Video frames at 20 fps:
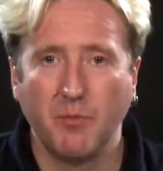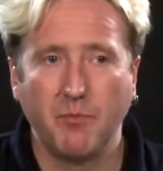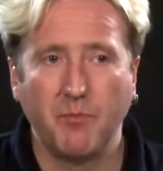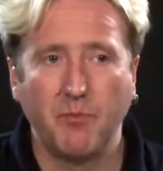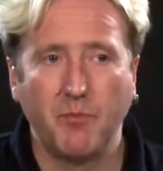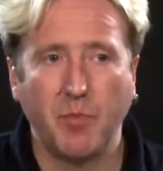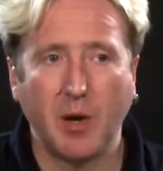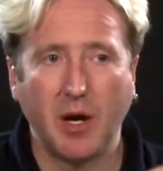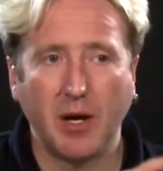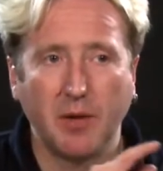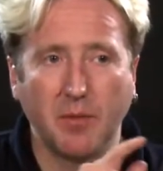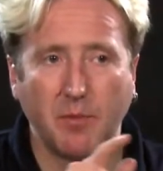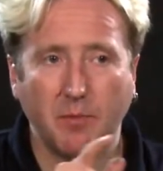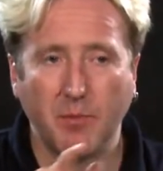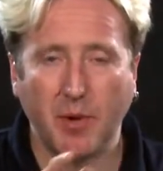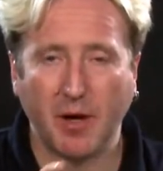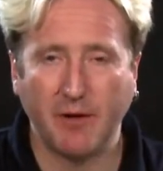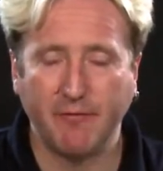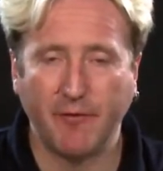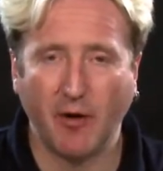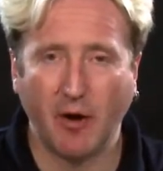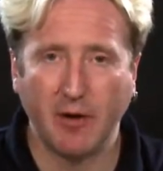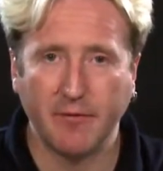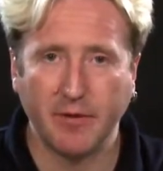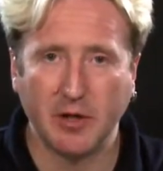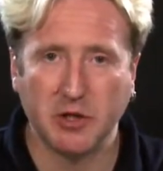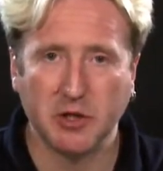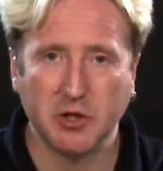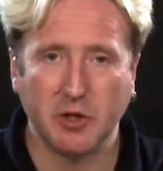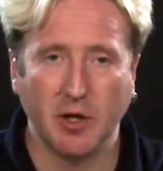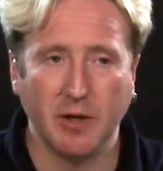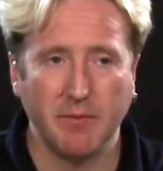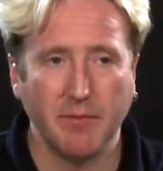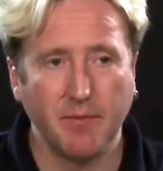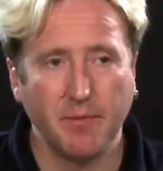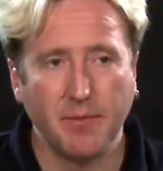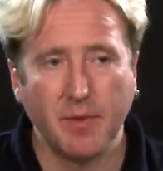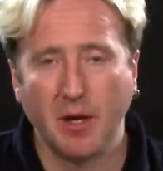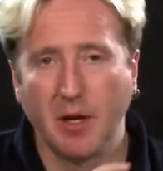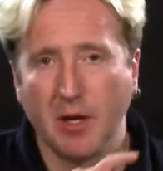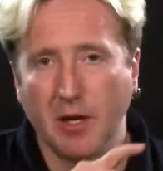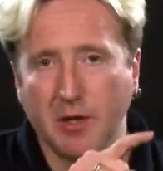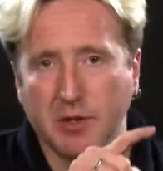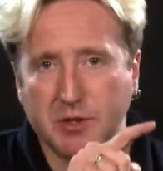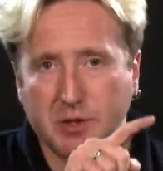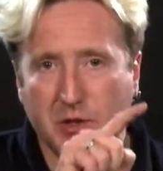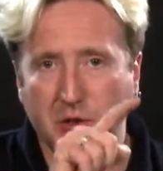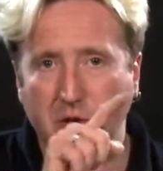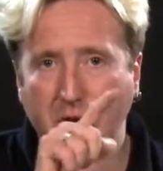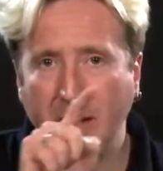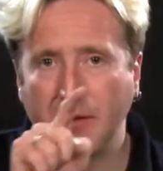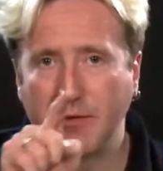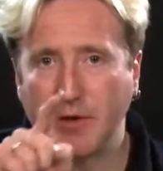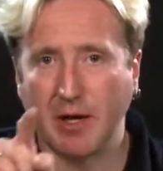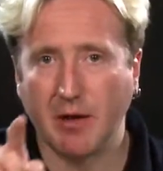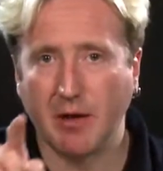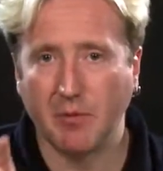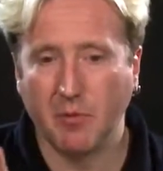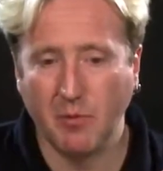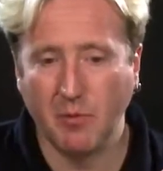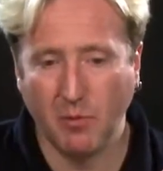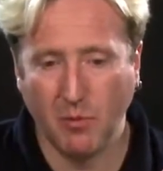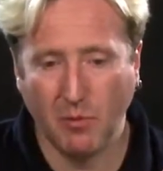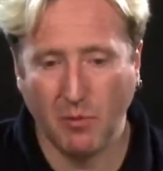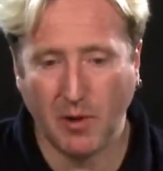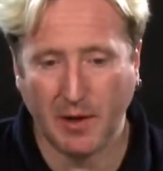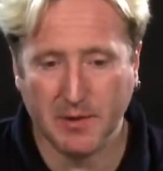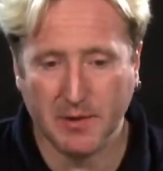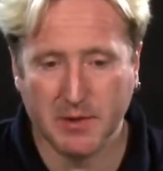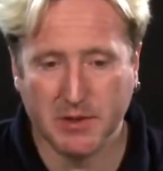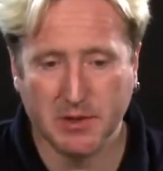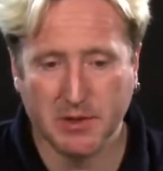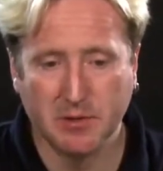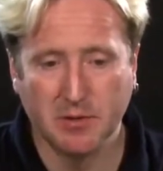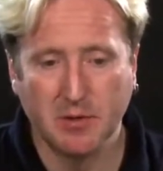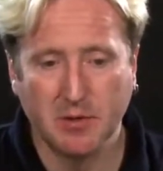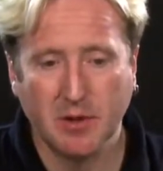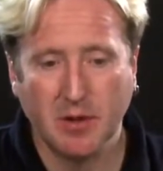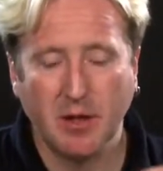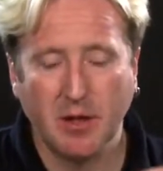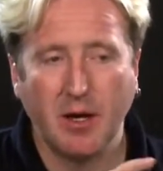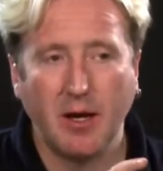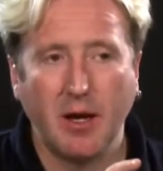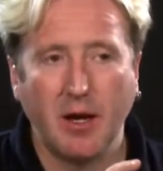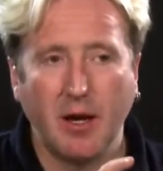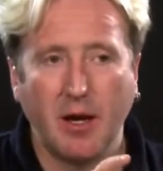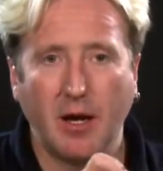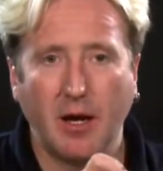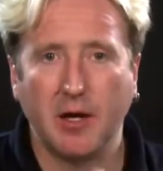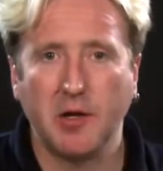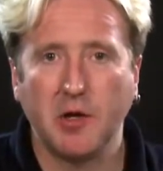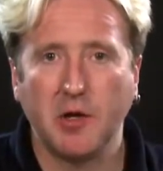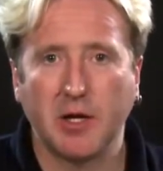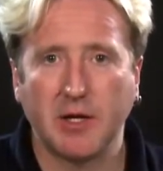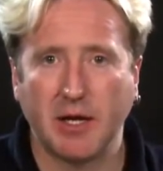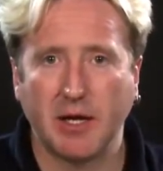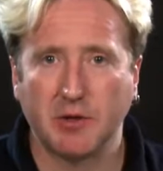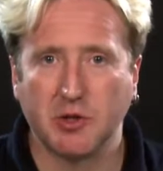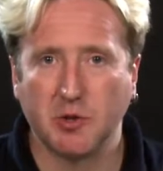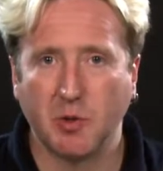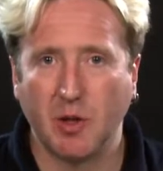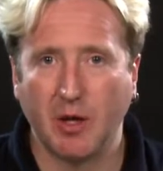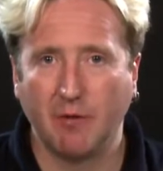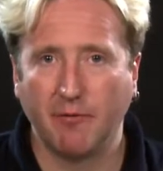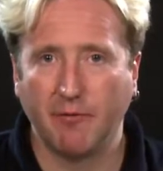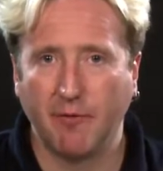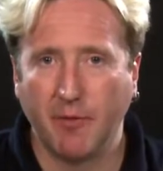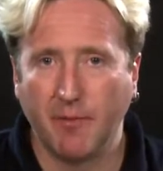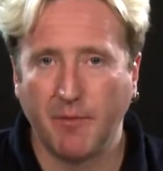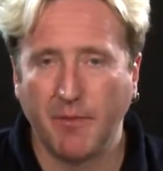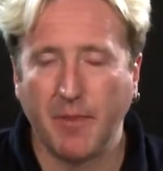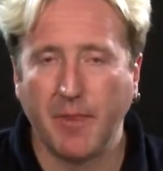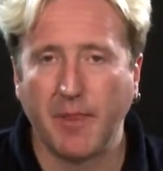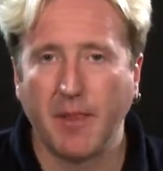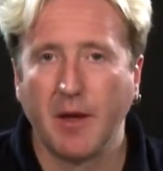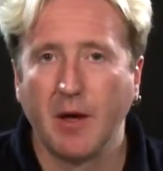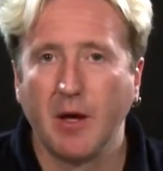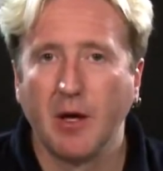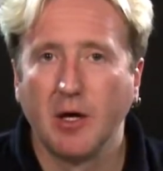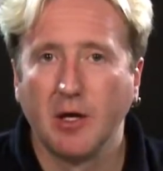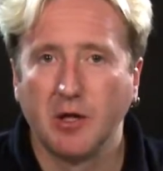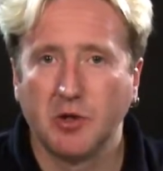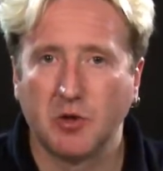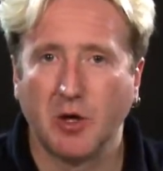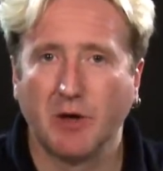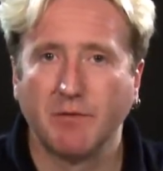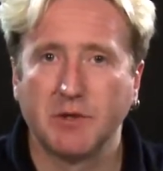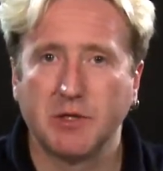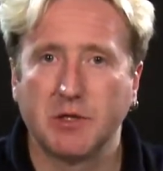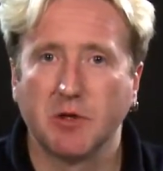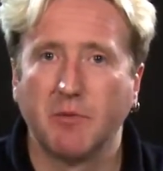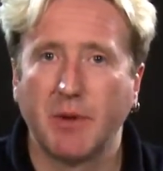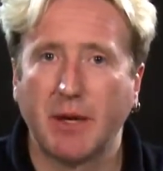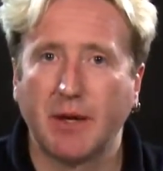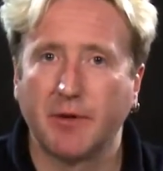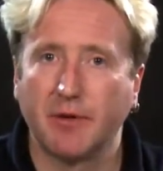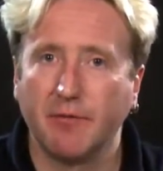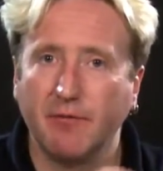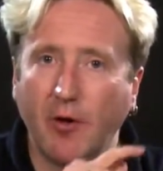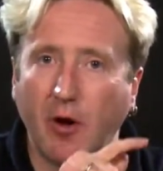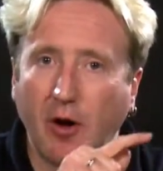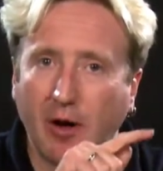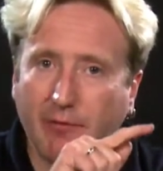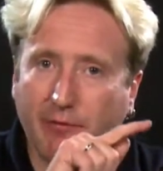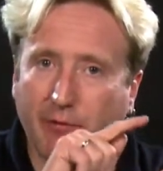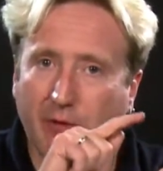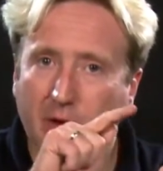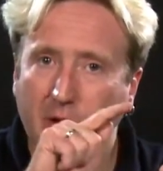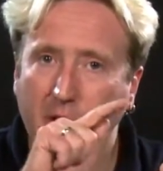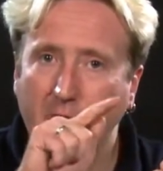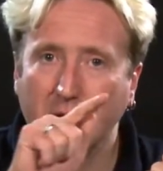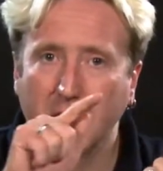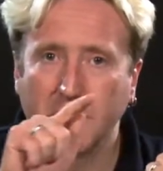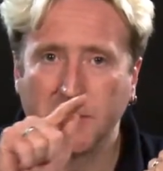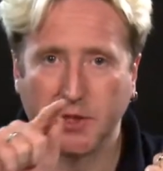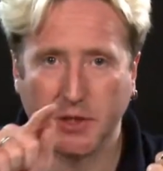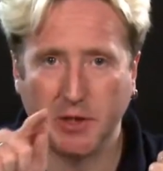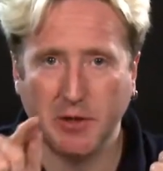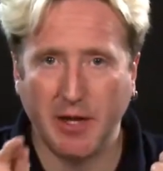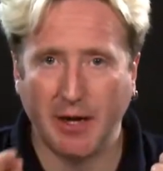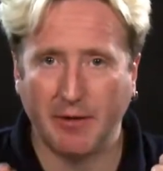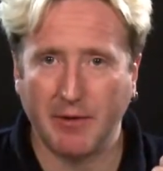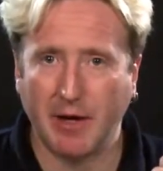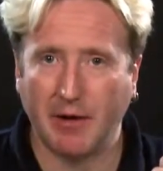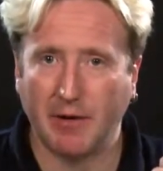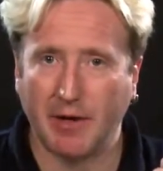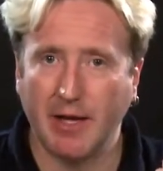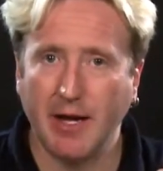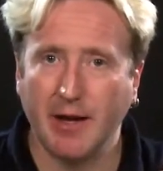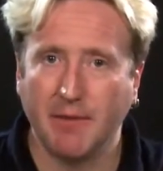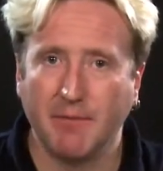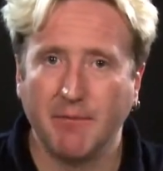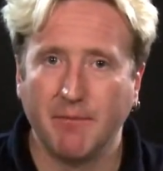by 5 each time. So you count down once, and you get down to 12. 12 is still bigger than 5, so you count down again,